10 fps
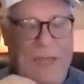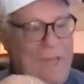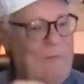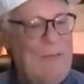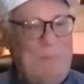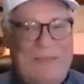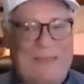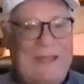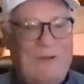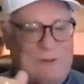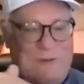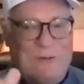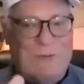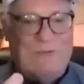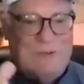And they began to
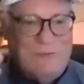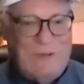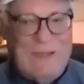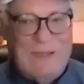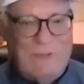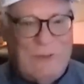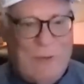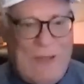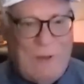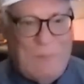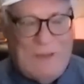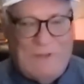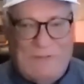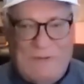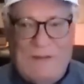use this against their
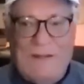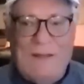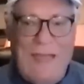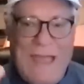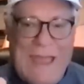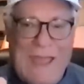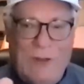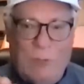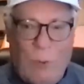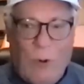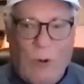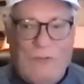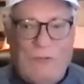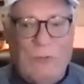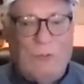enemies, and or
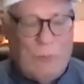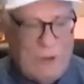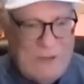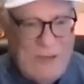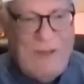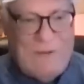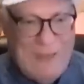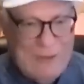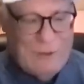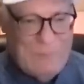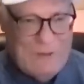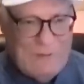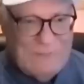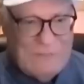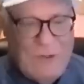to create
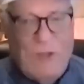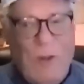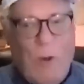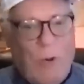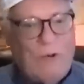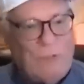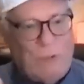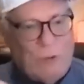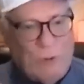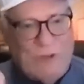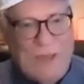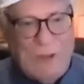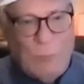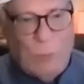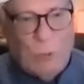enemies, or to
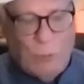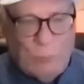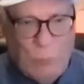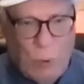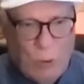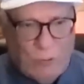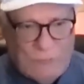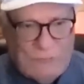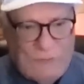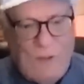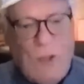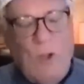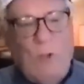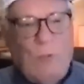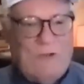create world wars,
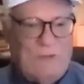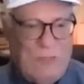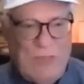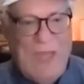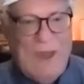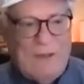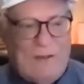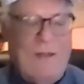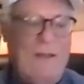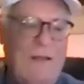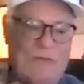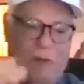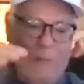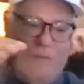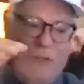which then
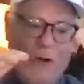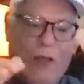some of their